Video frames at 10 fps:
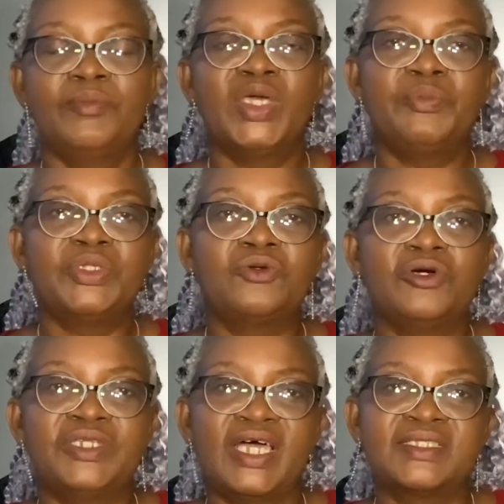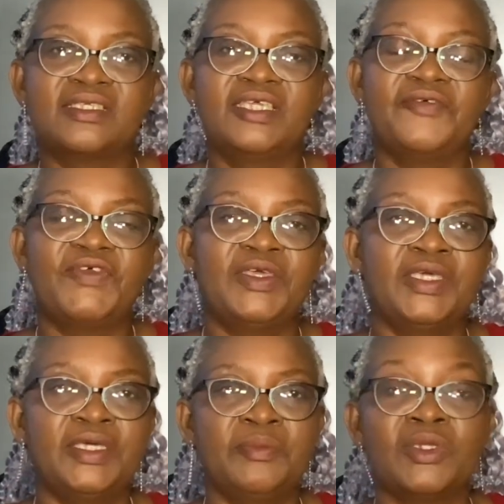Maybe God has given
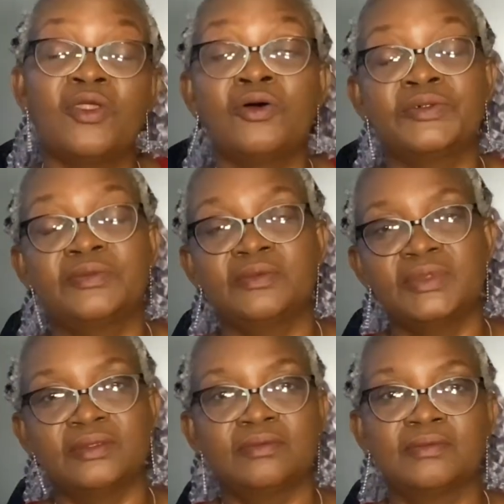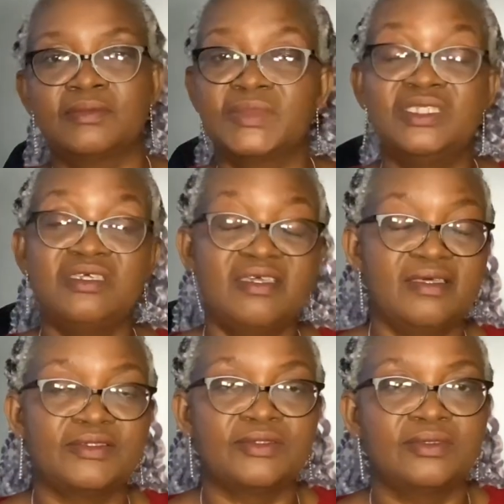him long
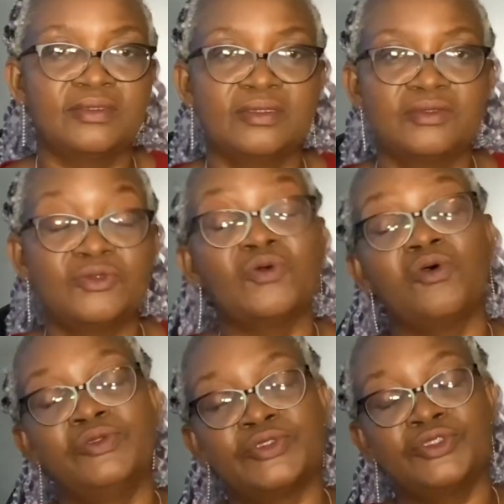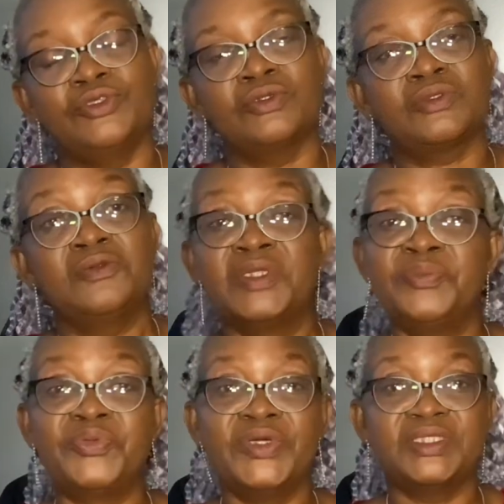years to continue to
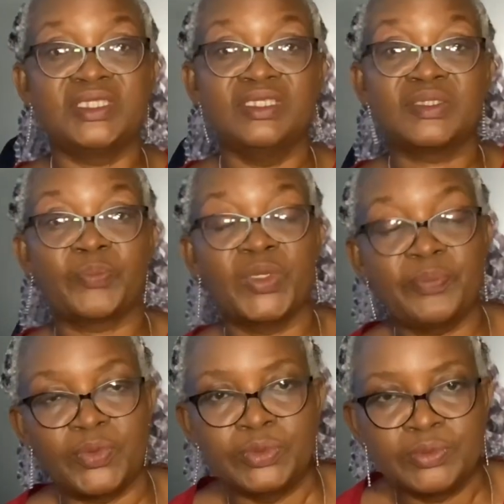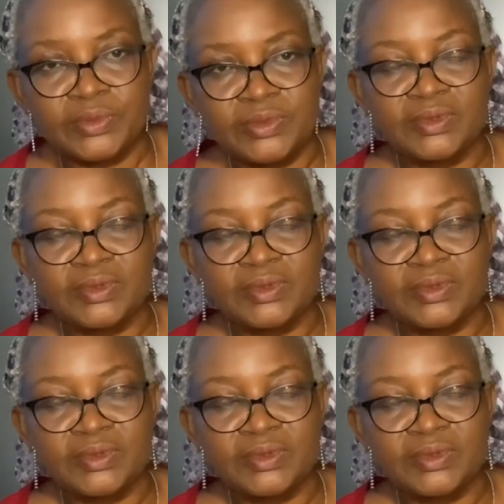liberate his people.